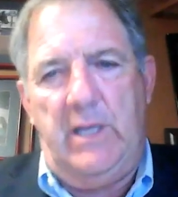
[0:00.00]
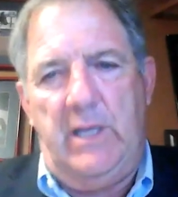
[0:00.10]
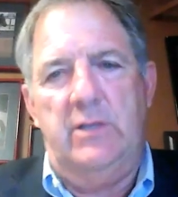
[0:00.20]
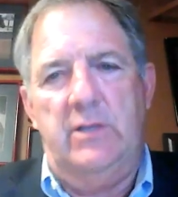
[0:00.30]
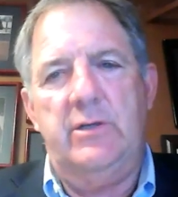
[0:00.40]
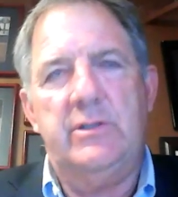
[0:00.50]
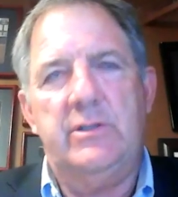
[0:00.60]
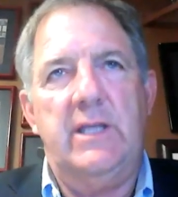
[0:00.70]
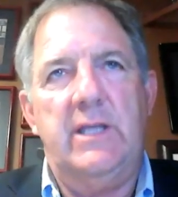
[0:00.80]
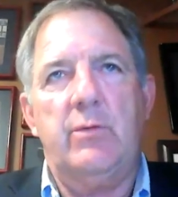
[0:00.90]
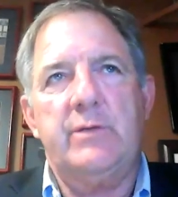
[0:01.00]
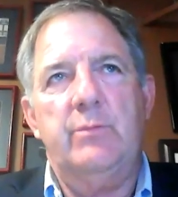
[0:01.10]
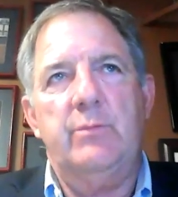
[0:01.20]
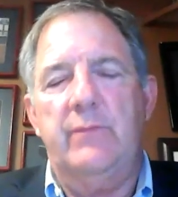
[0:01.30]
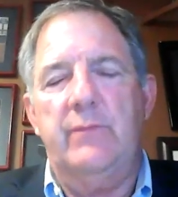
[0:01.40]
Okay? Until you see that
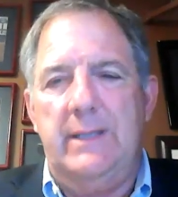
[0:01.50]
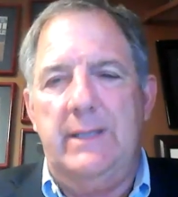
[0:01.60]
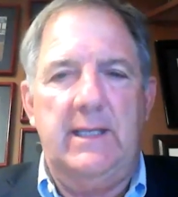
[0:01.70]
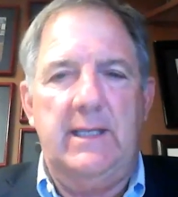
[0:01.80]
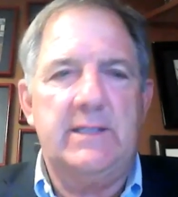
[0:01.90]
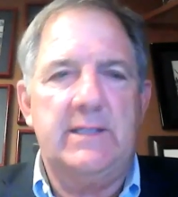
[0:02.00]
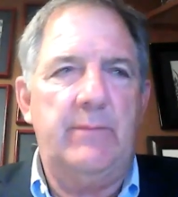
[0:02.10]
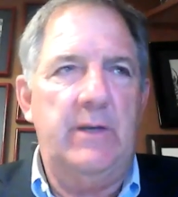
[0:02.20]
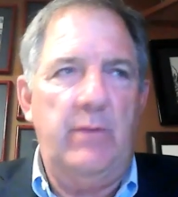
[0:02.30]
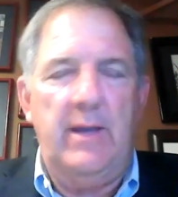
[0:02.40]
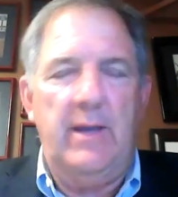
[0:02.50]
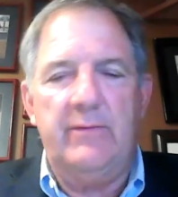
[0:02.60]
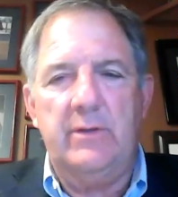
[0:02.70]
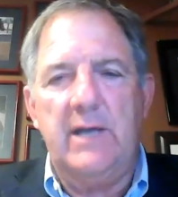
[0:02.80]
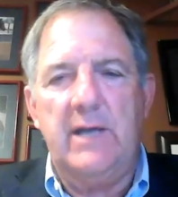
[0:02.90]
horse move. And I think that's something that
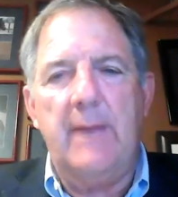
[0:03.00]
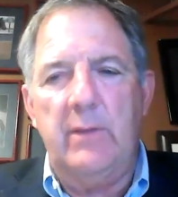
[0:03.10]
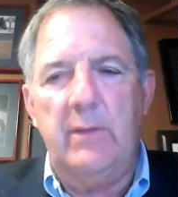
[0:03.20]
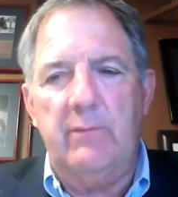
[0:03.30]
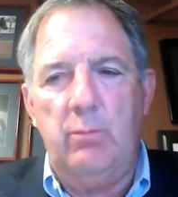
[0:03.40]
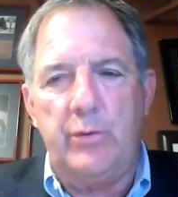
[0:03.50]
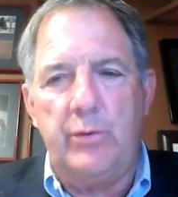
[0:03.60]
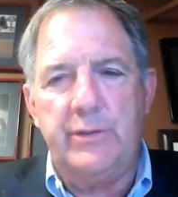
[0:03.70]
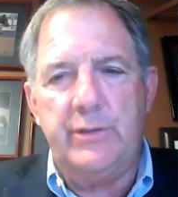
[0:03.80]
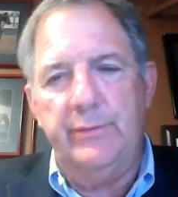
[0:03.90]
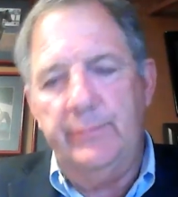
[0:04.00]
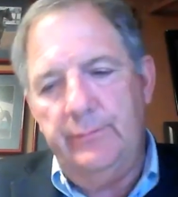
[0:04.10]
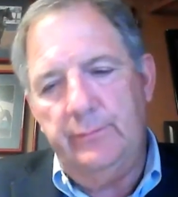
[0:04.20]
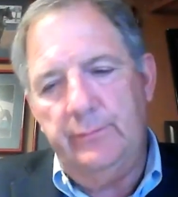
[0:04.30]
we have to adopt even more too.